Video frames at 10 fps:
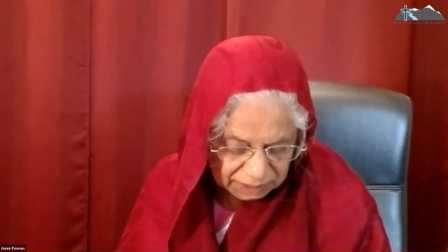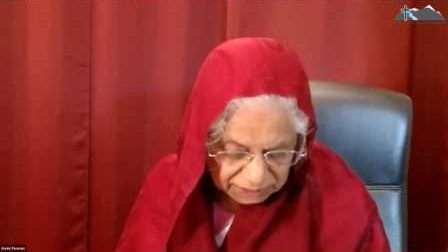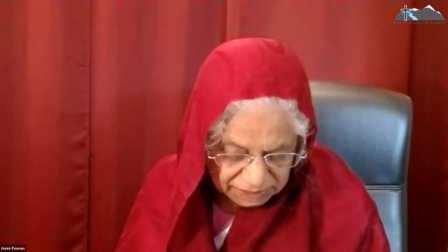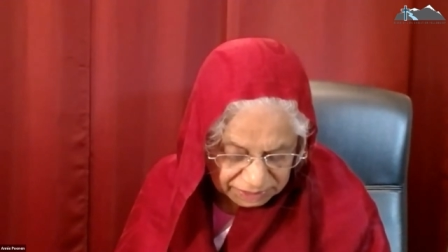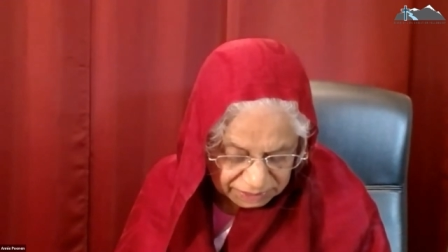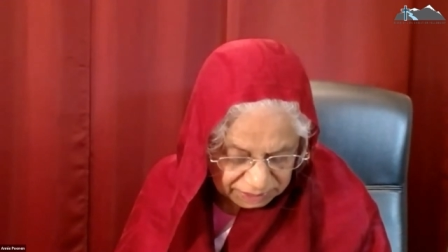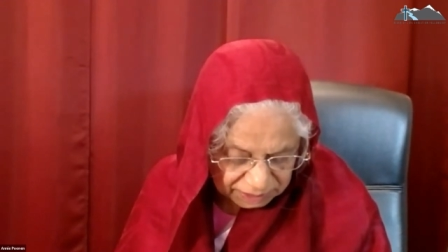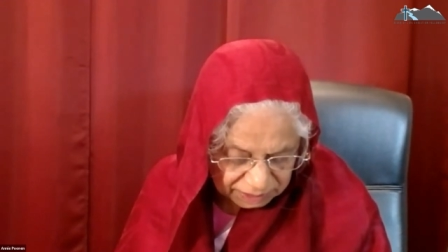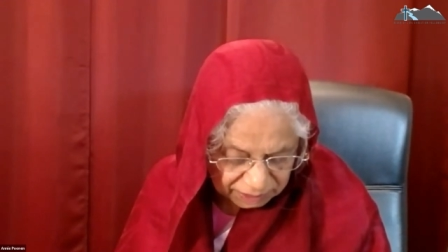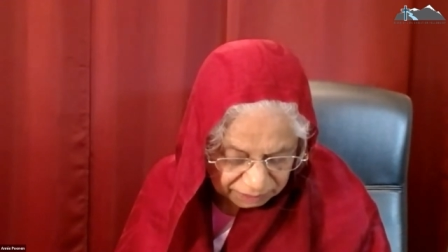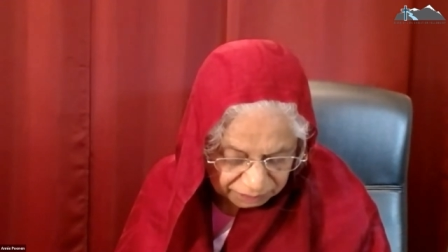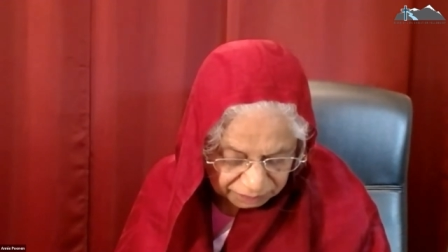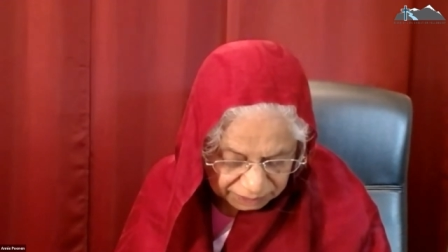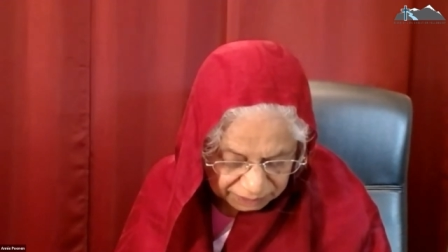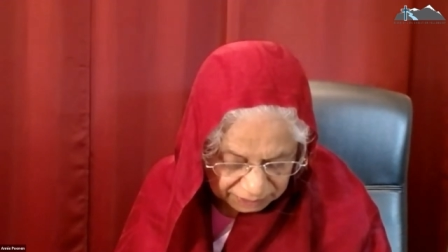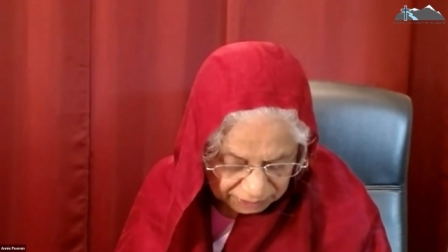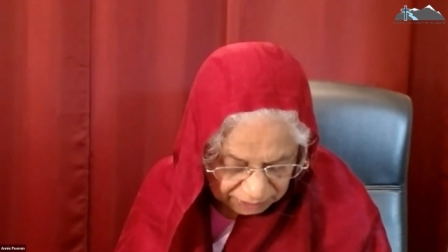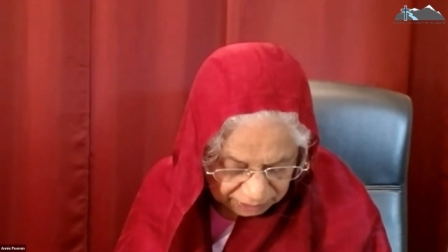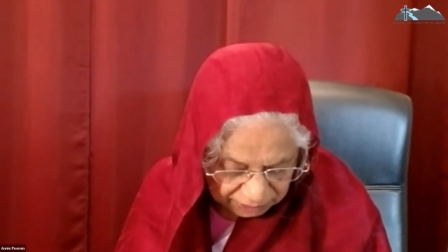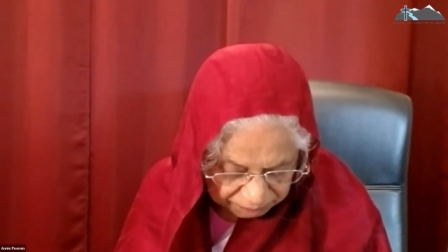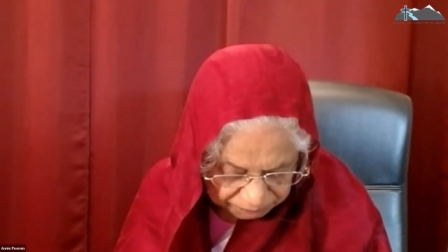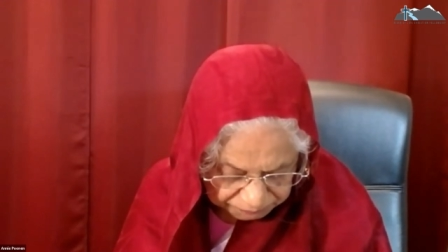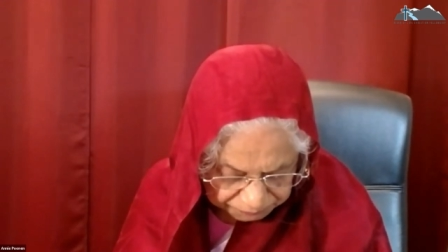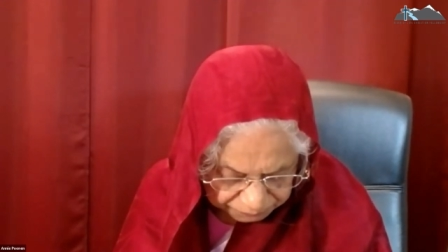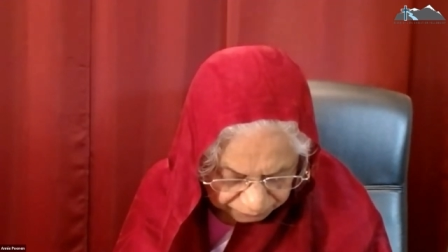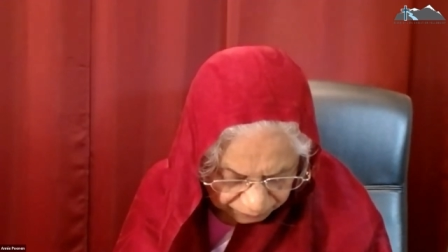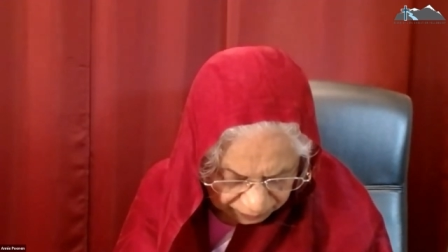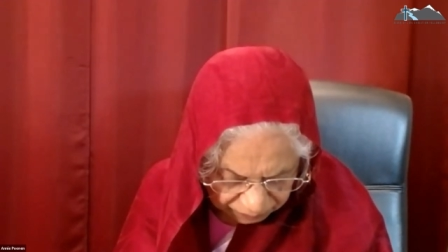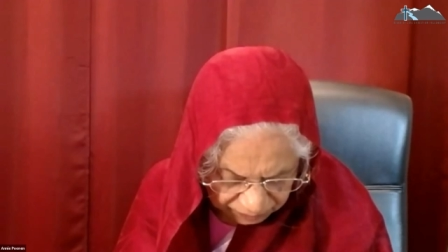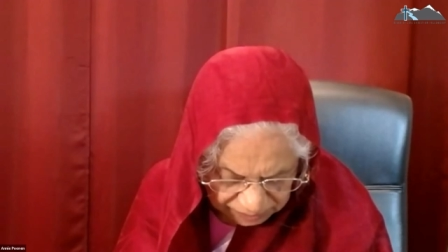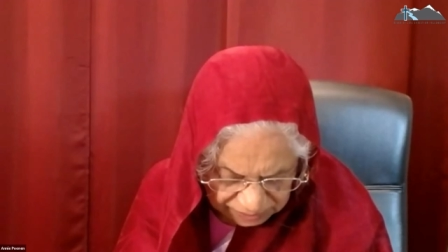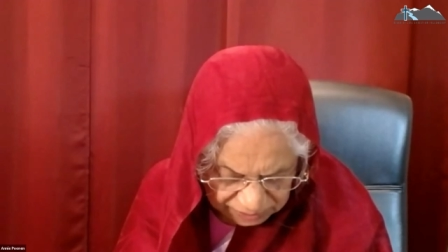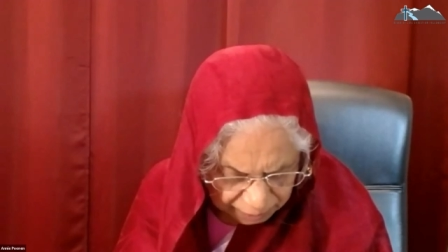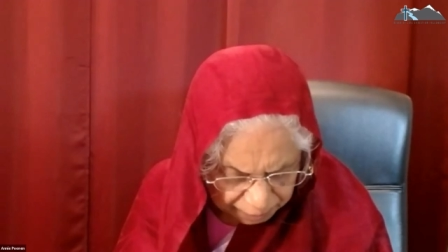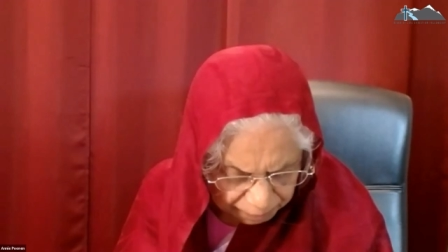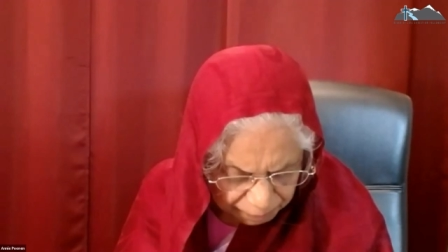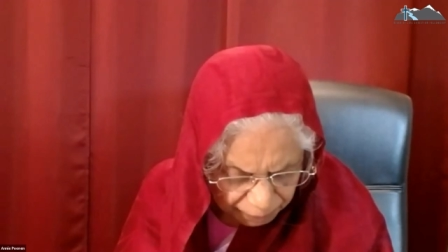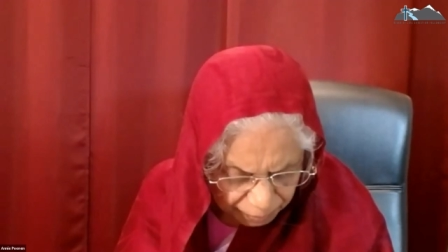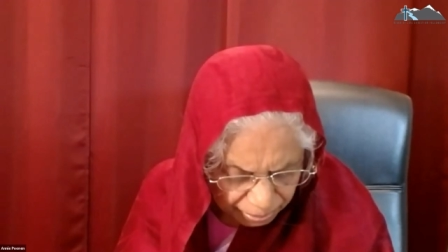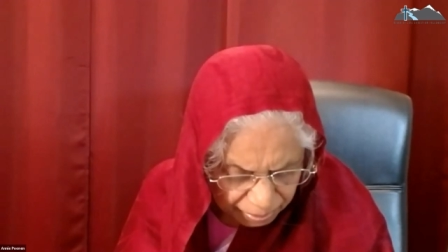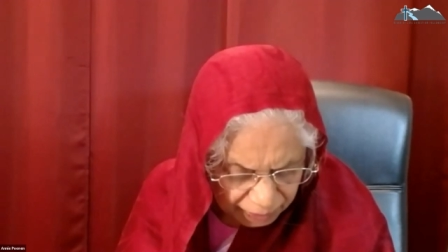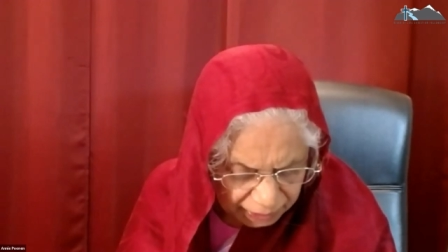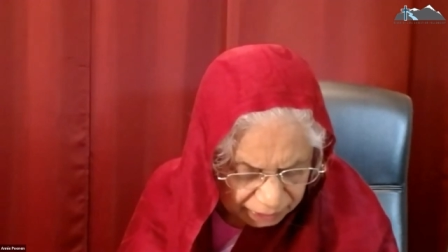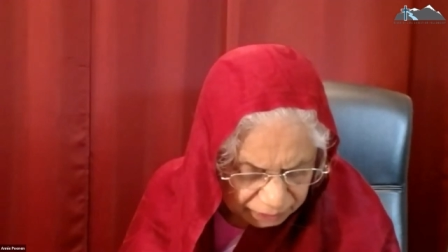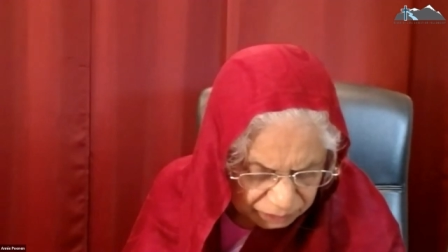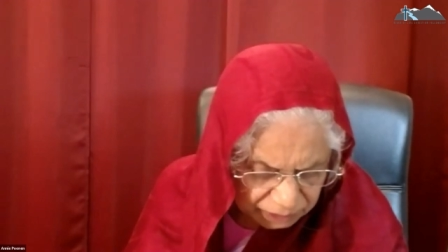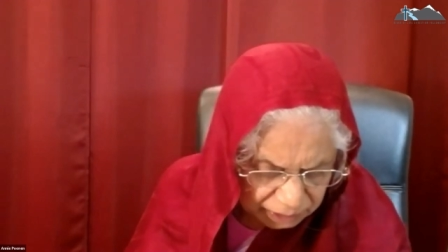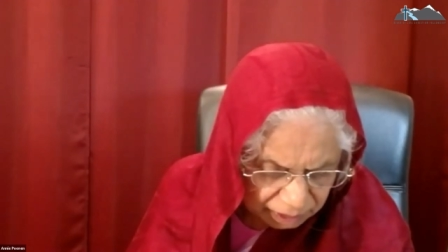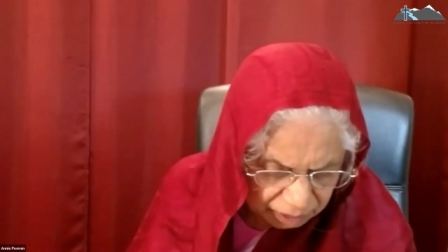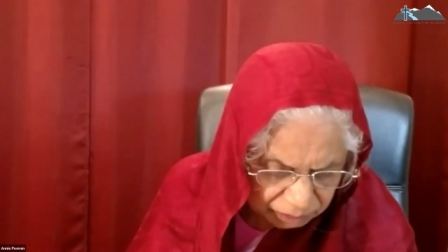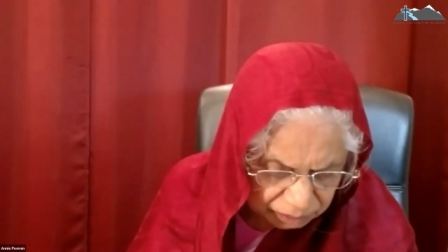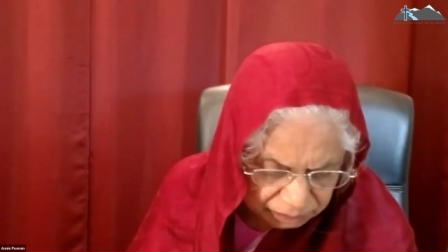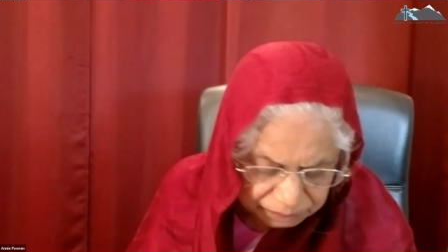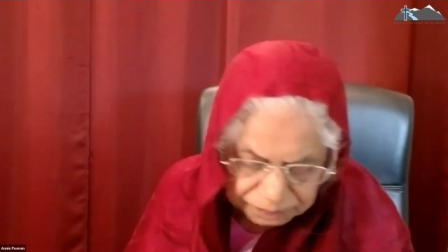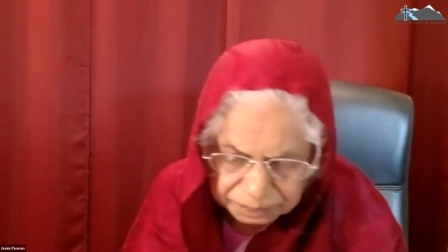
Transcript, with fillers: This is the um, verse. I wrote it down.